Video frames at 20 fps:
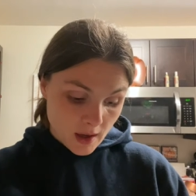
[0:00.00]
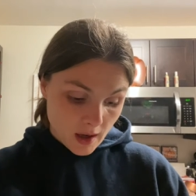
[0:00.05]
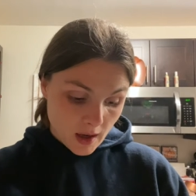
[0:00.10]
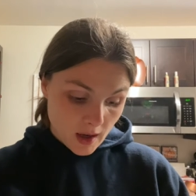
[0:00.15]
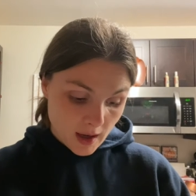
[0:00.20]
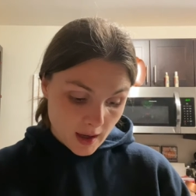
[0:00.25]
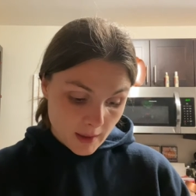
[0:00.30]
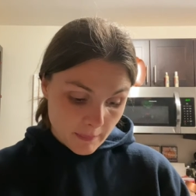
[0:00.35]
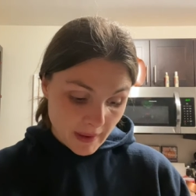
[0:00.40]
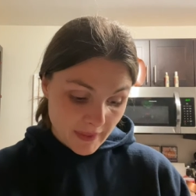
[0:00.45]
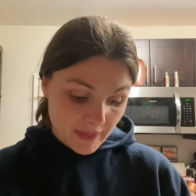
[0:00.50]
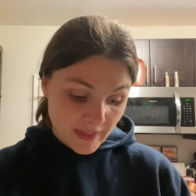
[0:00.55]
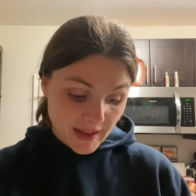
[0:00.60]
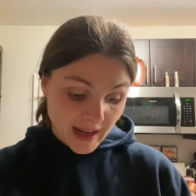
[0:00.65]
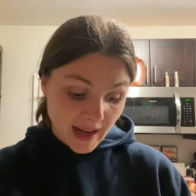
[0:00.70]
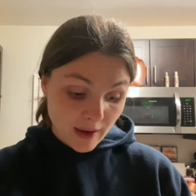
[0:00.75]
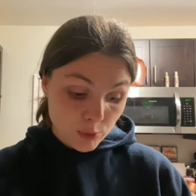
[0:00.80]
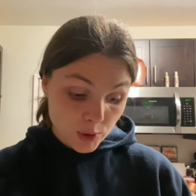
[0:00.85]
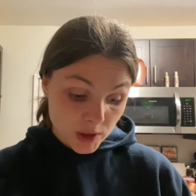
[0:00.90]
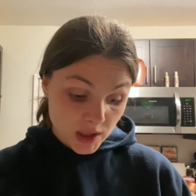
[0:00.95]
Um, and then
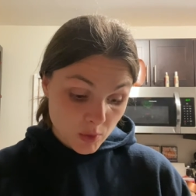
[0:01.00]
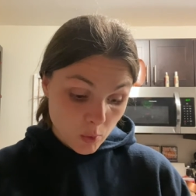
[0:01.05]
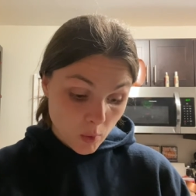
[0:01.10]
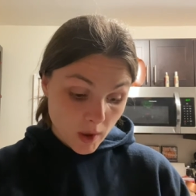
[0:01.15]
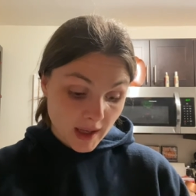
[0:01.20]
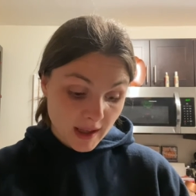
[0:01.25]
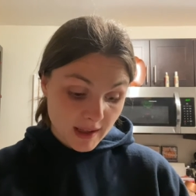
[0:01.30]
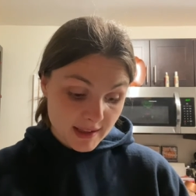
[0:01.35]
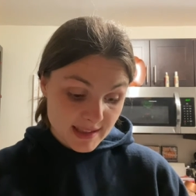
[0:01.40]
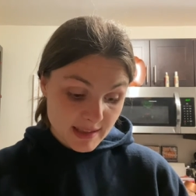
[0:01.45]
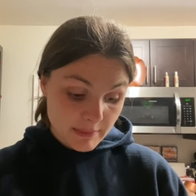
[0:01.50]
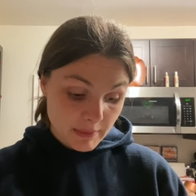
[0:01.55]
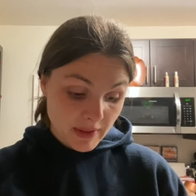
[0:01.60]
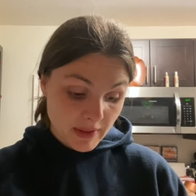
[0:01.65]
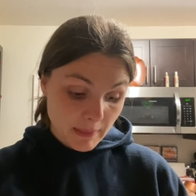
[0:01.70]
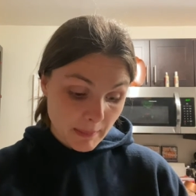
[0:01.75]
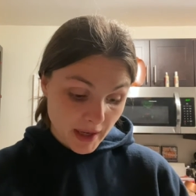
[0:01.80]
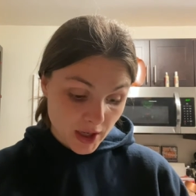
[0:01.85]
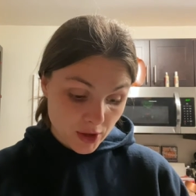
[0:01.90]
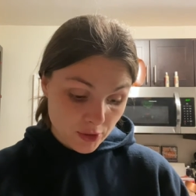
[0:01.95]
I really want some of
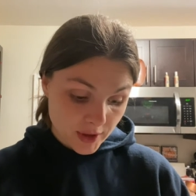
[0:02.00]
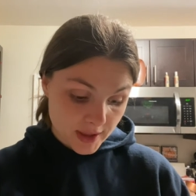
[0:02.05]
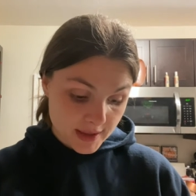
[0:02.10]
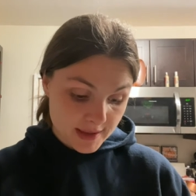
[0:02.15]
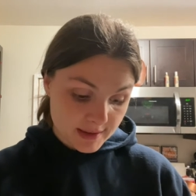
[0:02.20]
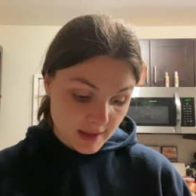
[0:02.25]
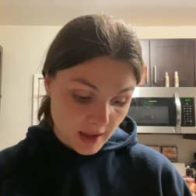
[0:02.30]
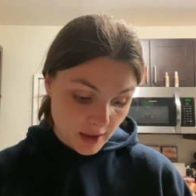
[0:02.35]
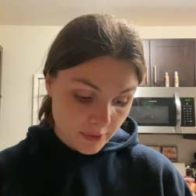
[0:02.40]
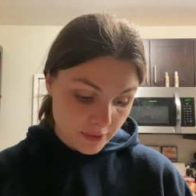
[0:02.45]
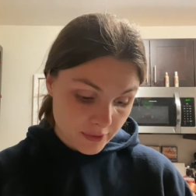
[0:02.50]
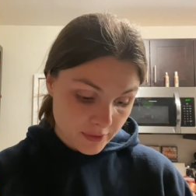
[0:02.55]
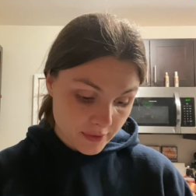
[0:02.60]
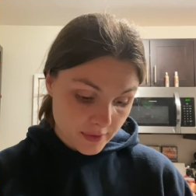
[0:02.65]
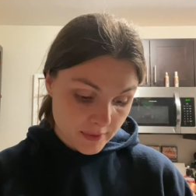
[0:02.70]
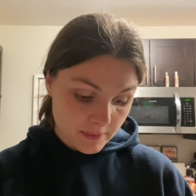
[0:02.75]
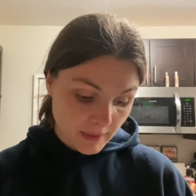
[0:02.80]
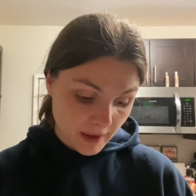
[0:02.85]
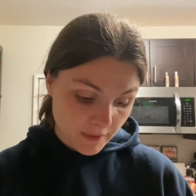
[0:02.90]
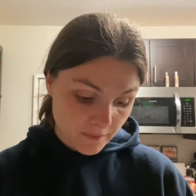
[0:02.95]
the, my green
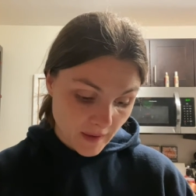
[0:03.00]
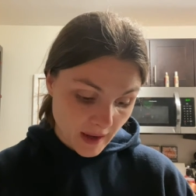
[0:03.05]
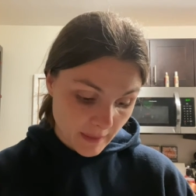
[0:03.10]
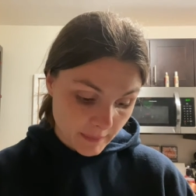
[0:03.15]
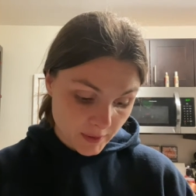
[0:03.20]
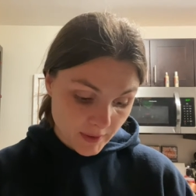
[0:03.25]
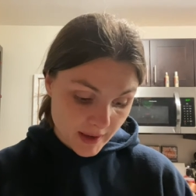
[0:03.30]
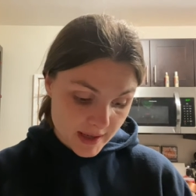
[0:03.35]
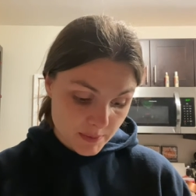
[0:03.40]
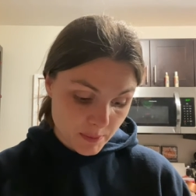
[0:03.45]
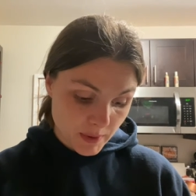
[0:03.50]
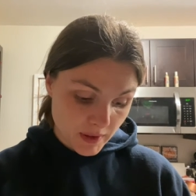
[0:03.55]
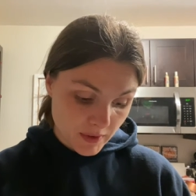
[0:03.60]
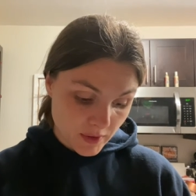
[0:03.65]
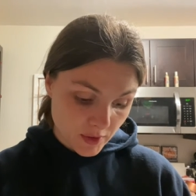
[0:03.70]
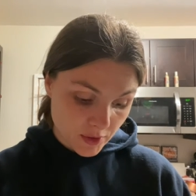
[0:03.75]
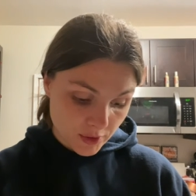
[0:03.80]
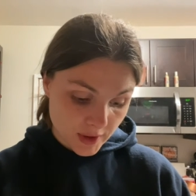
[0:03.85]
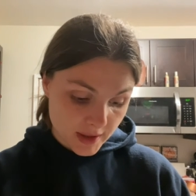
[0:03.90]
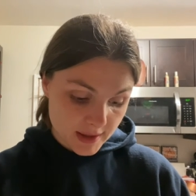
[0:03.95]
stuff, my family recipe,
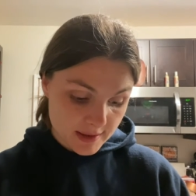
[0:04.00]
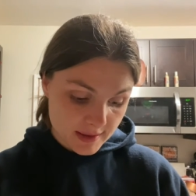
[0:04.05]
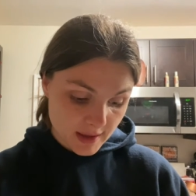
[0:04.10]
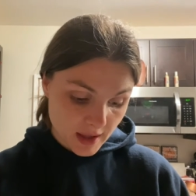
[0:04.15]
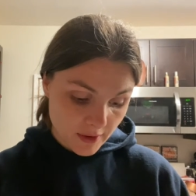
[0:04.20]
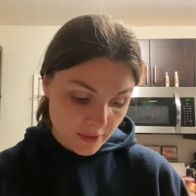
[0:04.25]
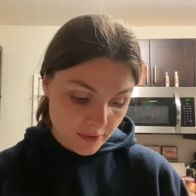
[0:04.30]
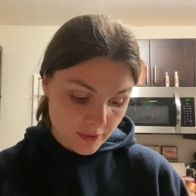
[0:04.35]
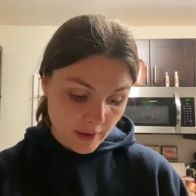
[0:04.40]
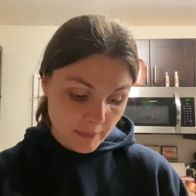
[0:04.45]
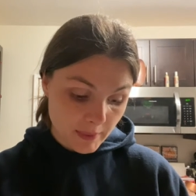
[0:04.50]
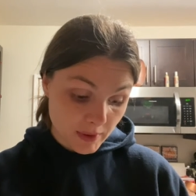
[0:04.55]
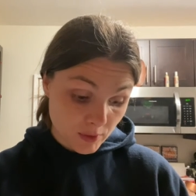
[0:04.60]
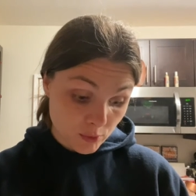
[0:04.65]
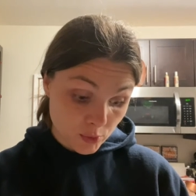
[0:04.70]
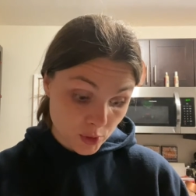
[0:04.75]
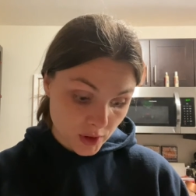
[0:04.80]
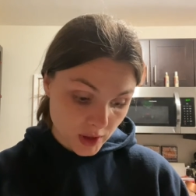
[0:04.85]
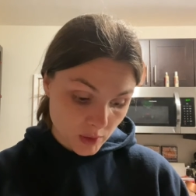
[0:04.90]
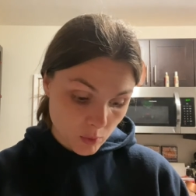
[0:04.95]
the green stuff. I've been
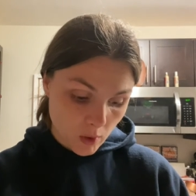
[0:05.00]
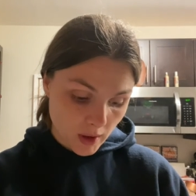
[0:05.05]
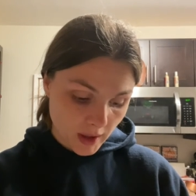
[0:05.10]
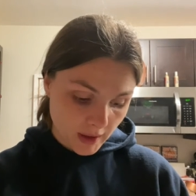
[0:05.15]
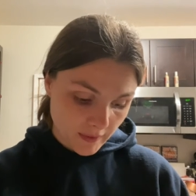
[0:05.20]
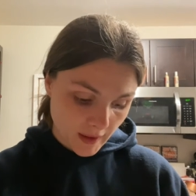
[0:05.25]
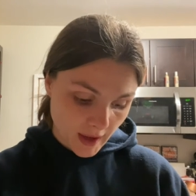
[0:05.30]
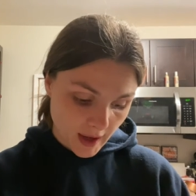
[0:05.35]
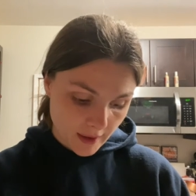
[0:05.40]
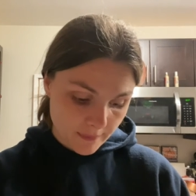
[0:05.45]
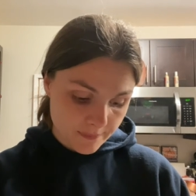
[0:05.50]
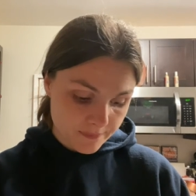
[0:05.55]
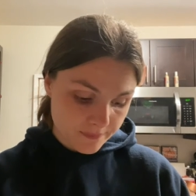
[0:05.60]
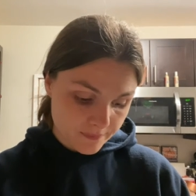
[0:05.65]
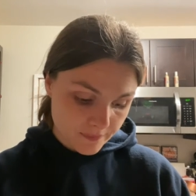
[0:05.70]
really wanting that.